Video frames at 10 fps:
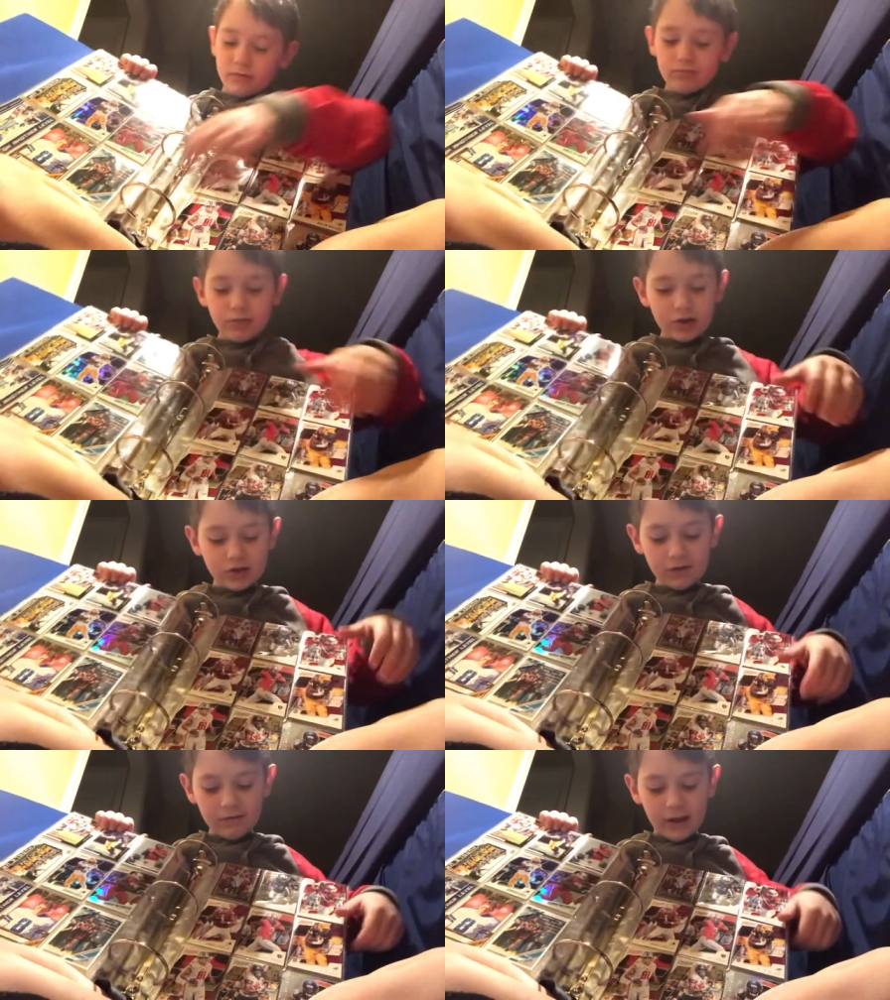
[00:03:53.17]

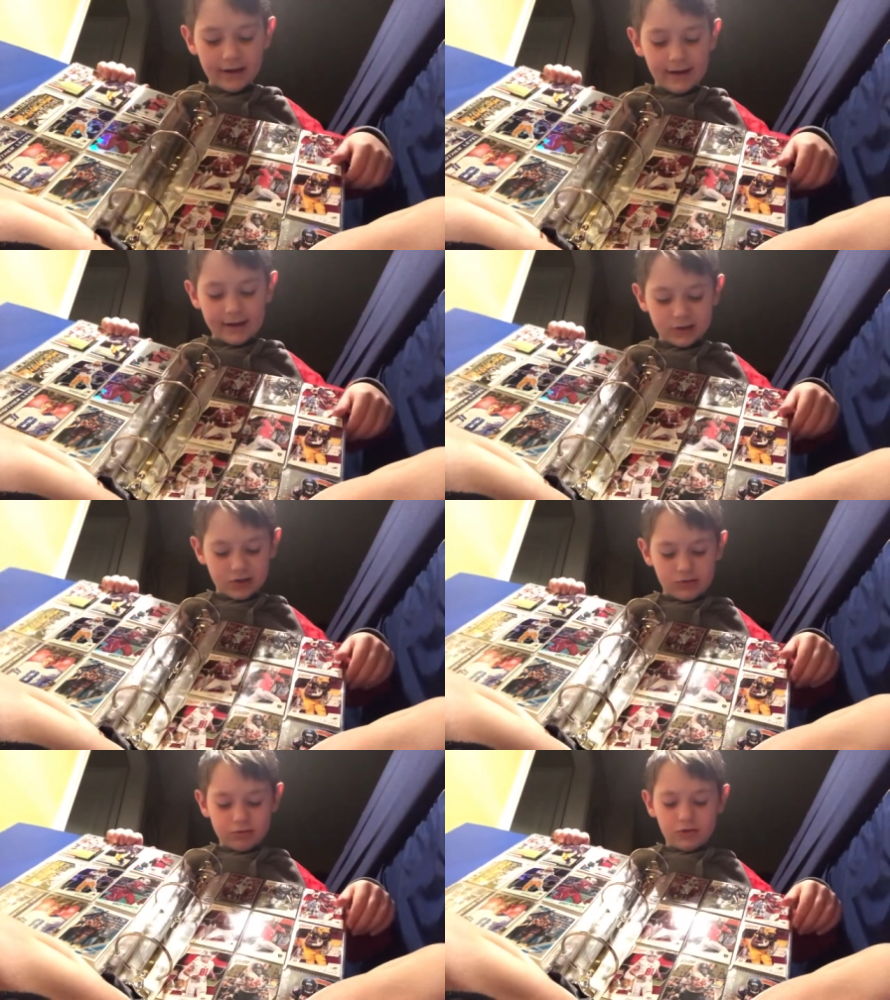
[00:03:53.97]
Bunch of like
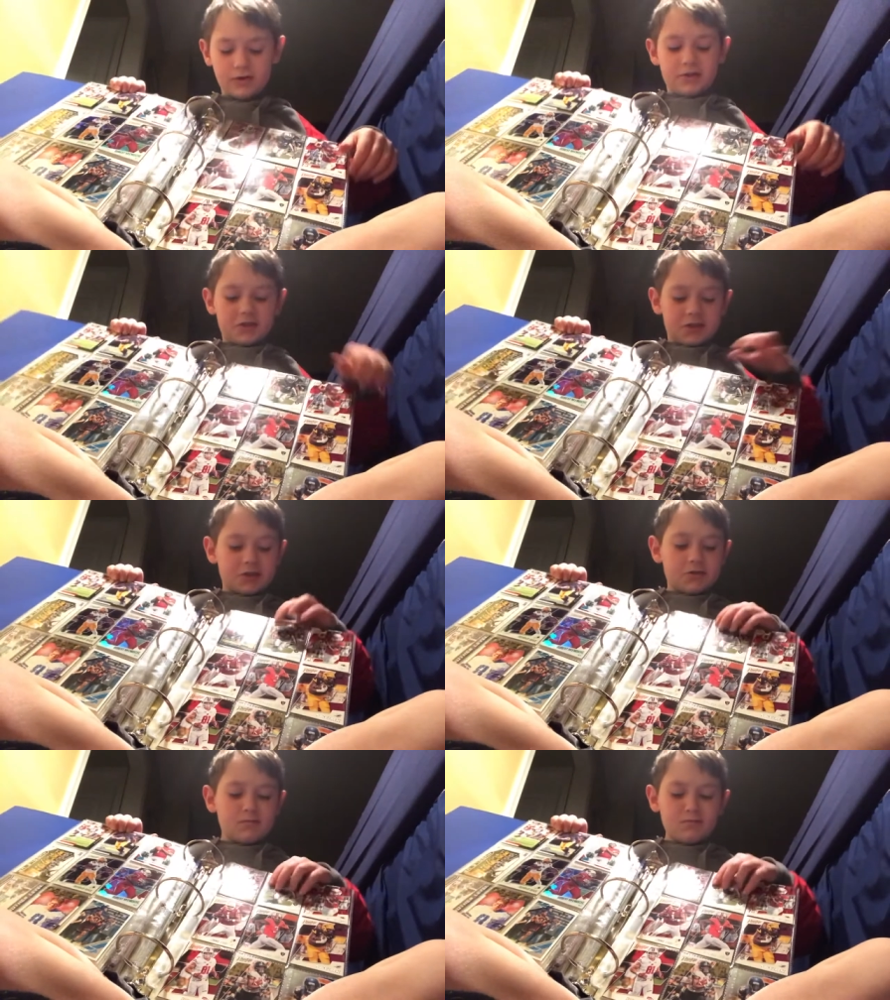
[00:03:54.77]
extra points.
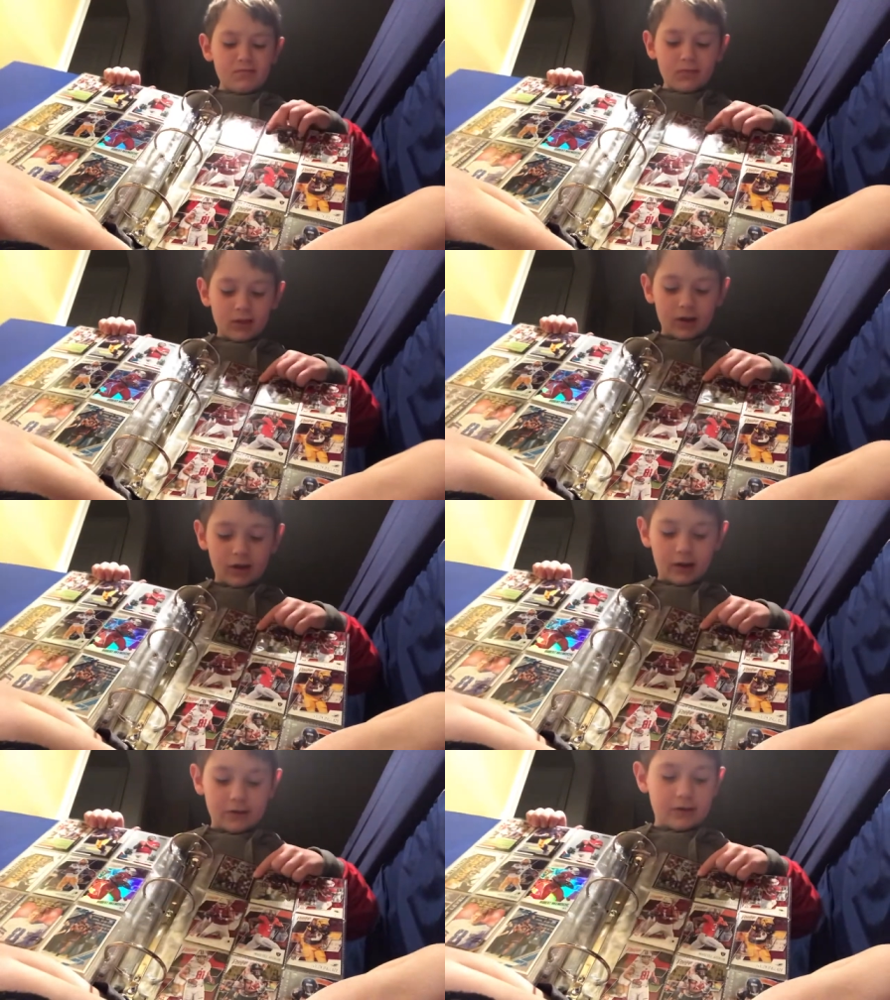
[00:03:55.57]

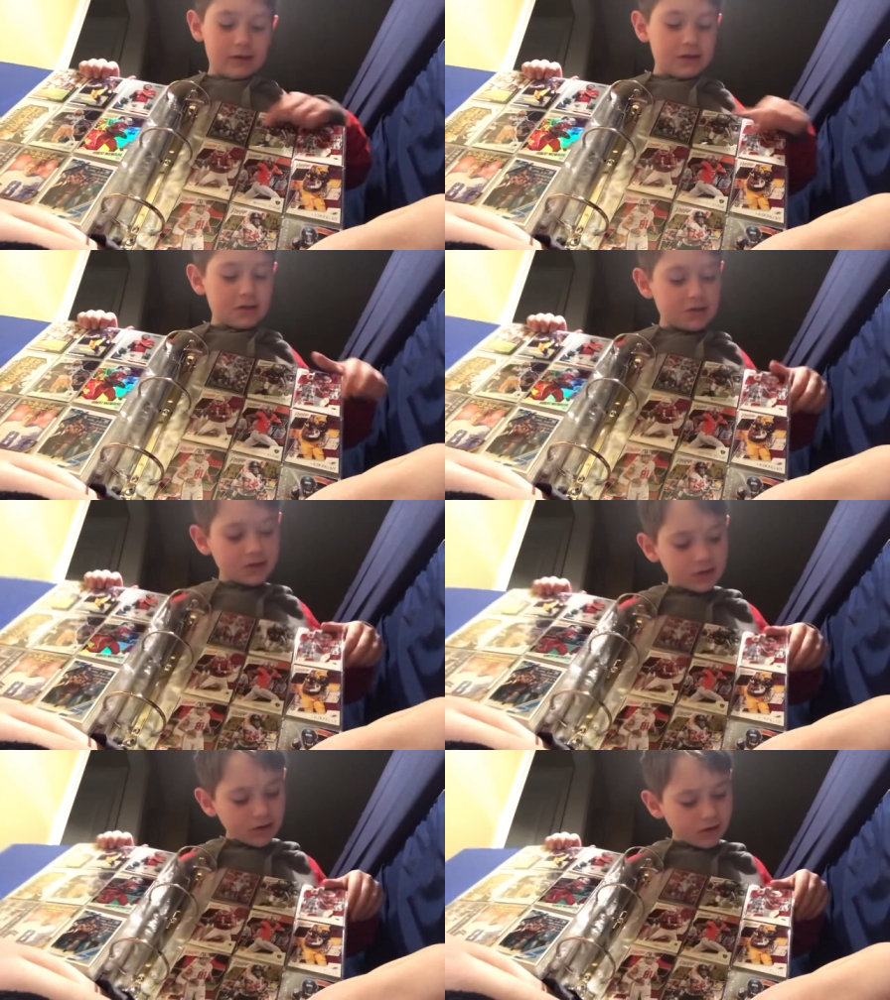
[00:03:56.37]
Got this.